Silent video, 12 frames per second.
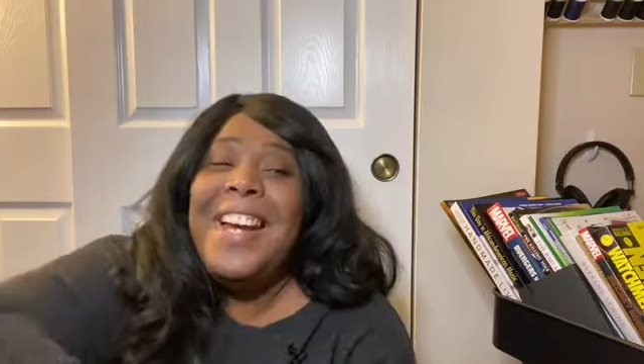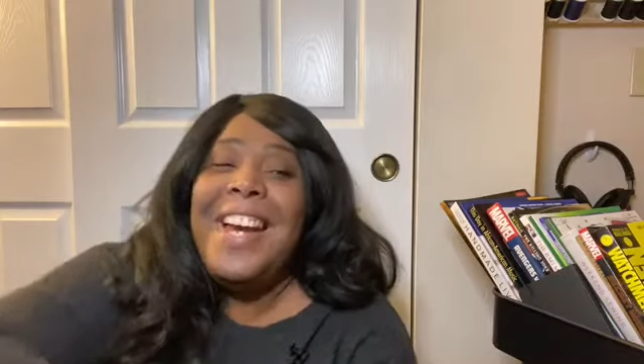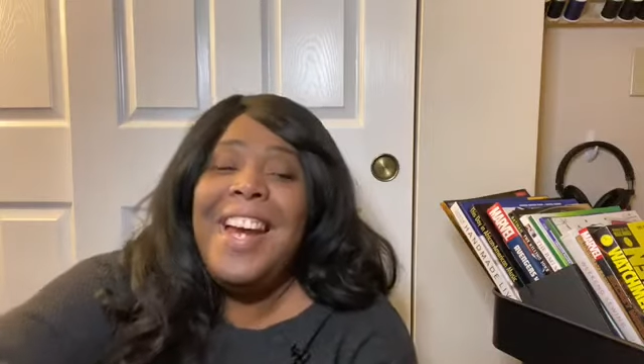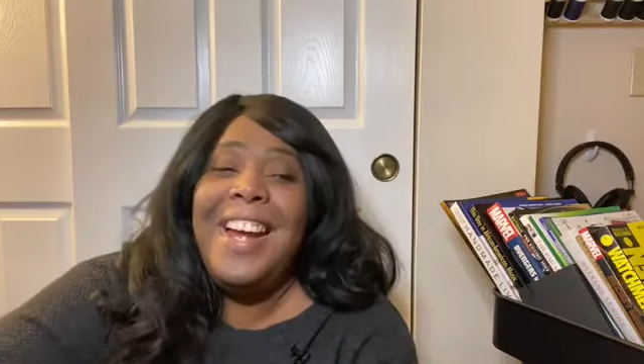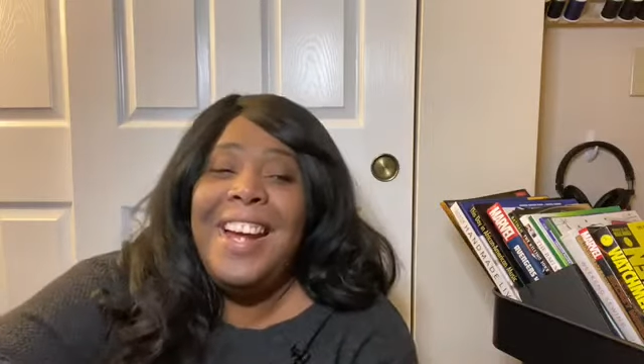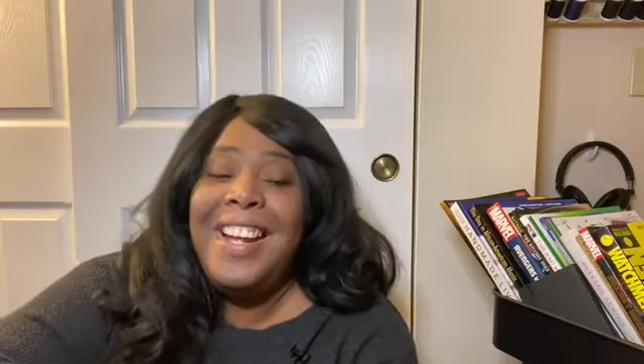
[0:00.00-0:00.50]

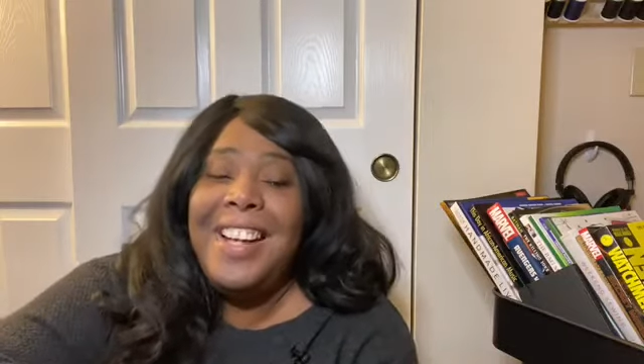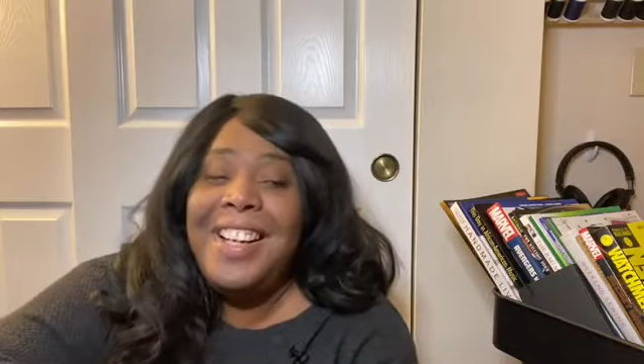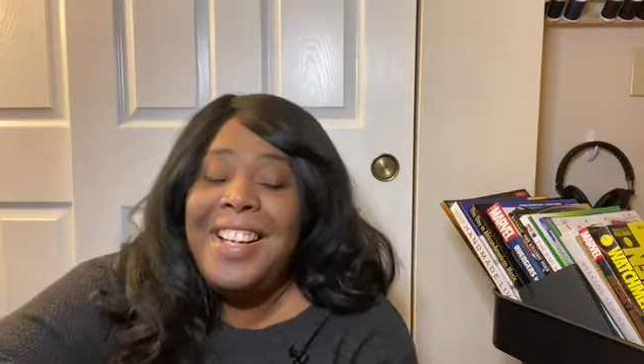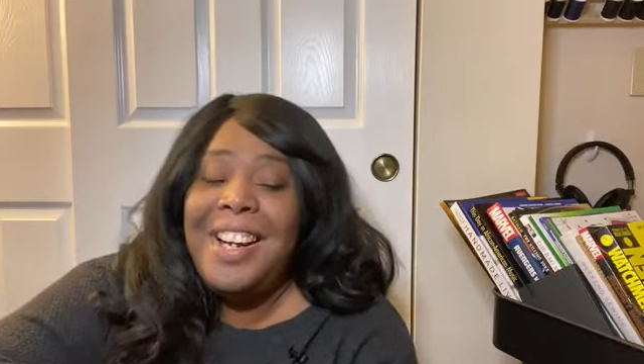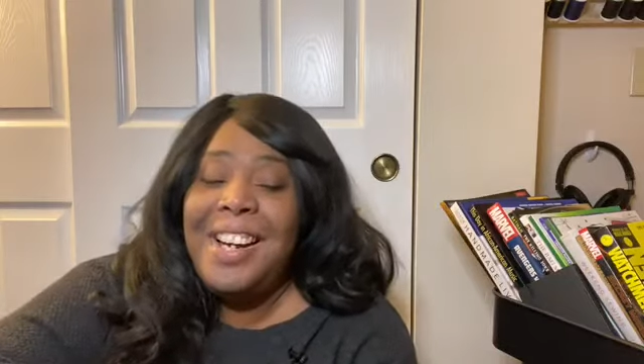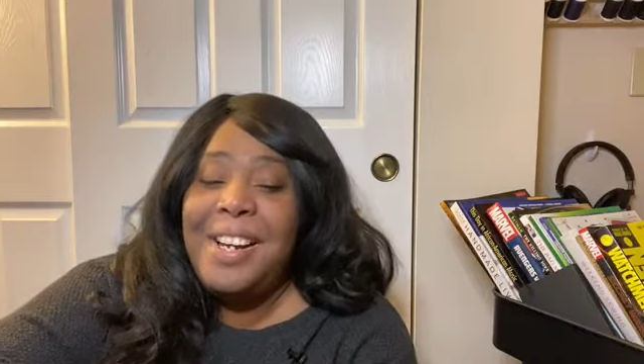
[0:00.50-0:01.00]

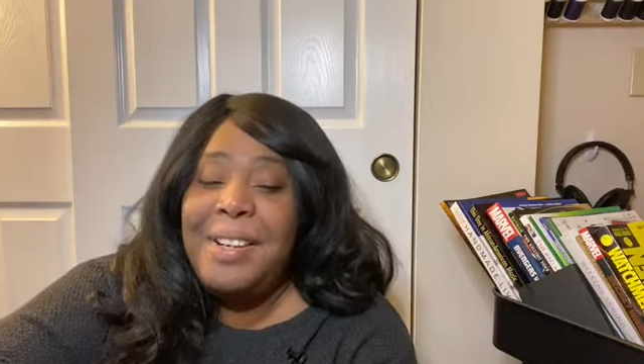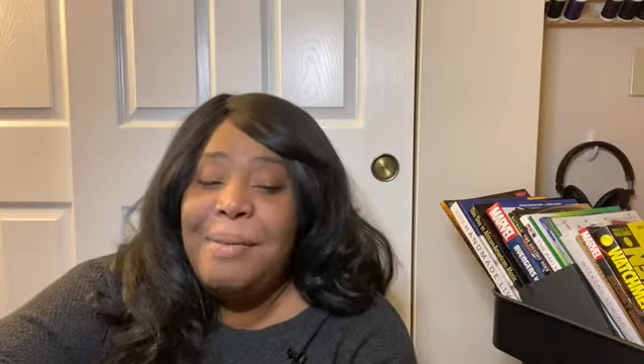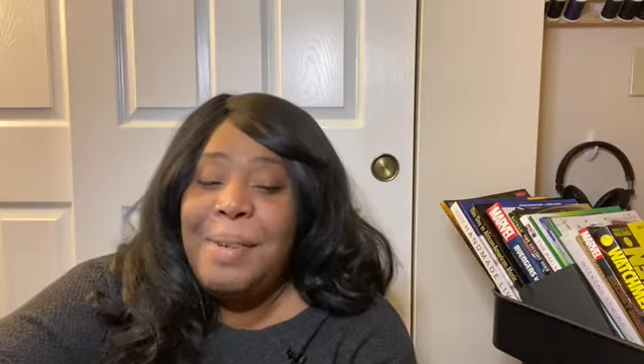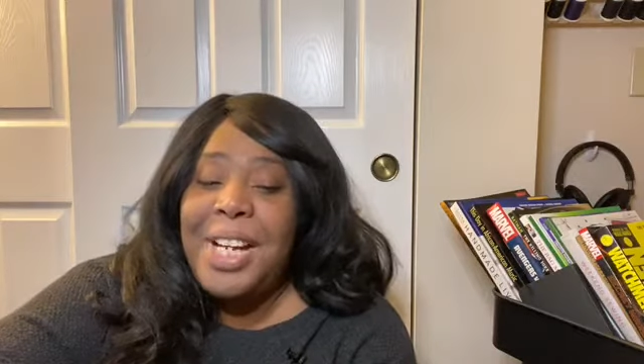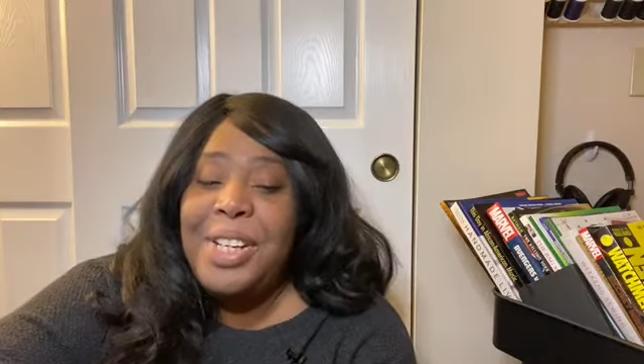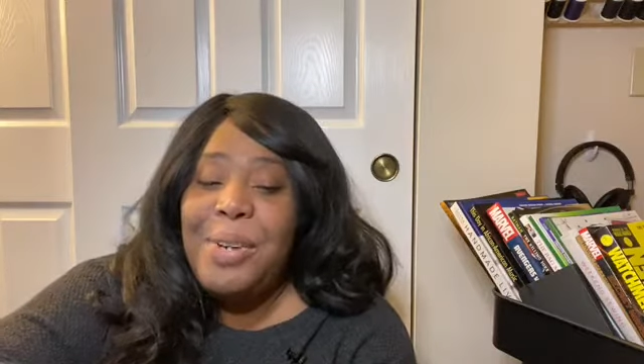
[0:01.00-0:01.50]
and um,
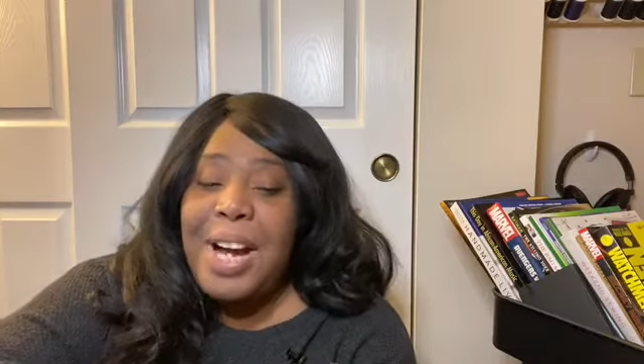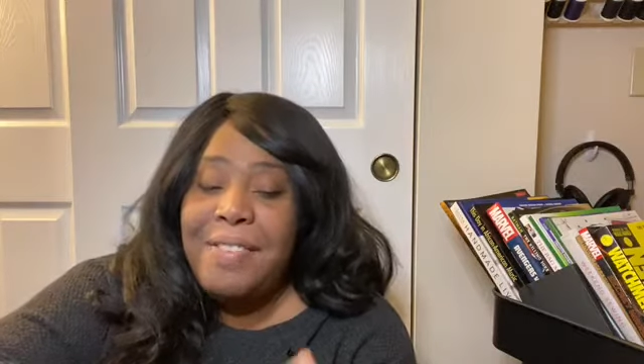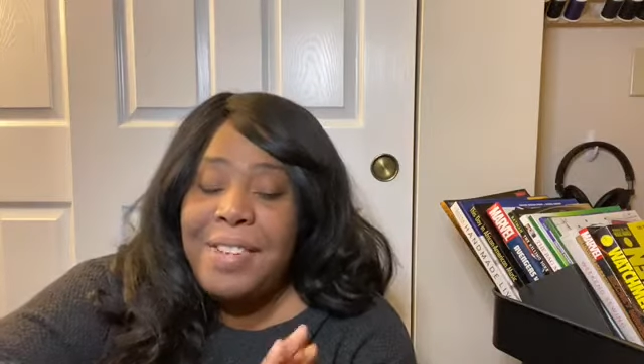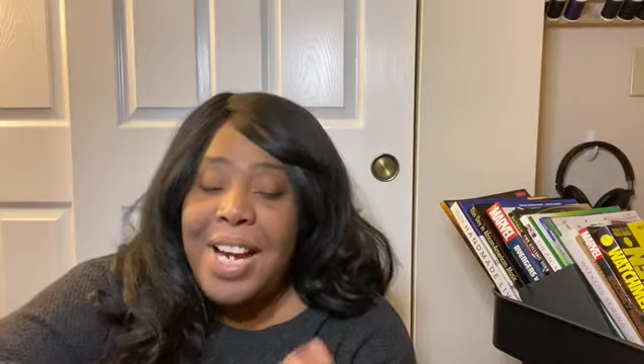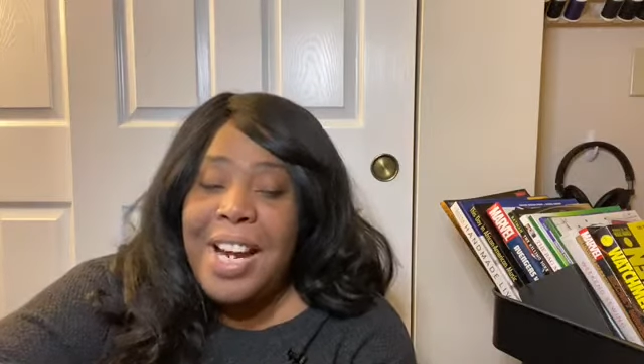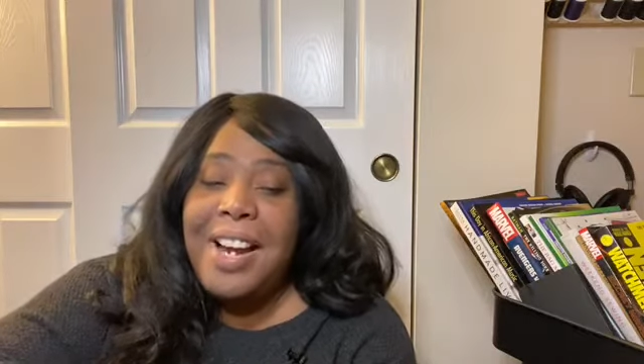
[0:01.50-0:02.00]
I do have
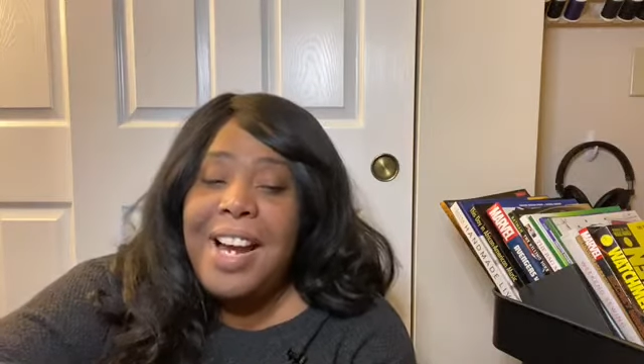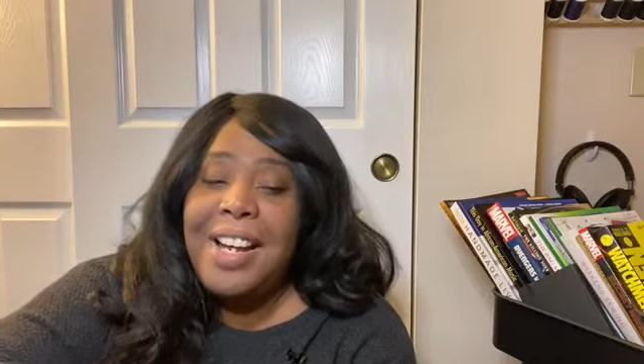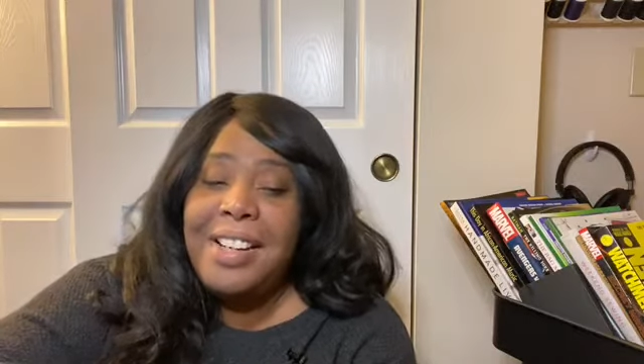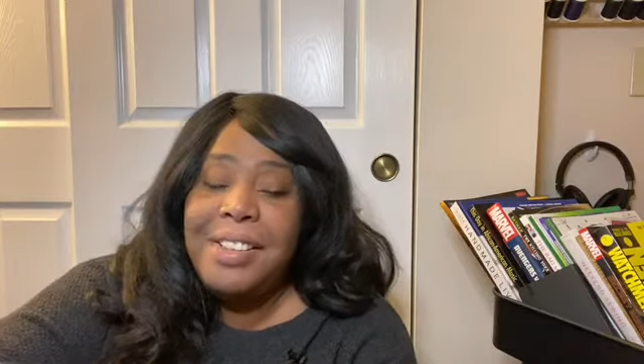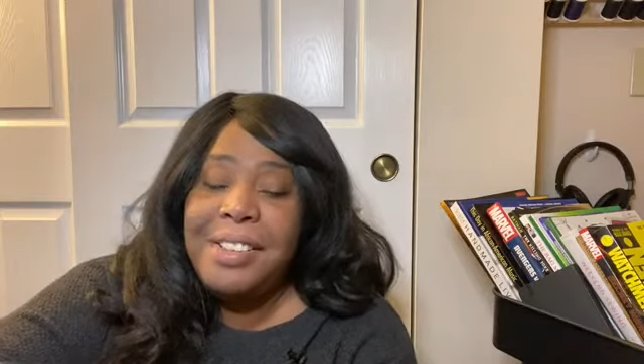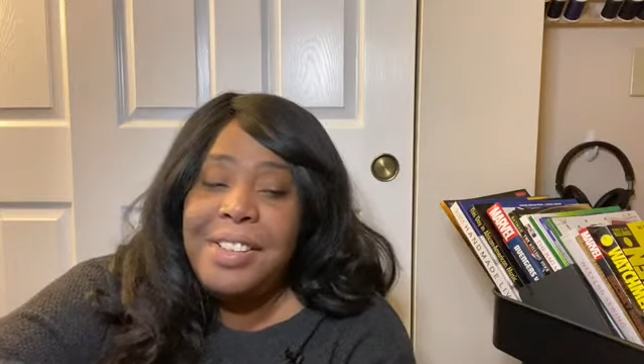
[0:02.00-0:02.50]
I,
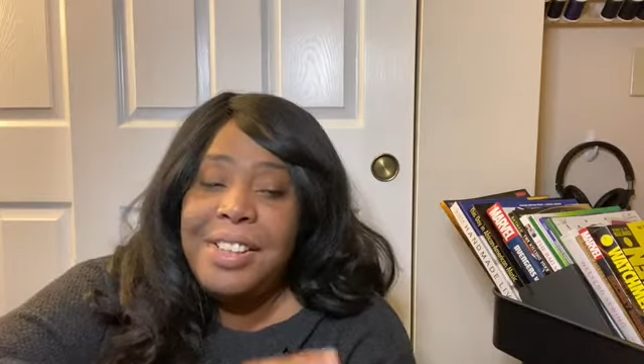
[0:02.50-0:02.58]
I,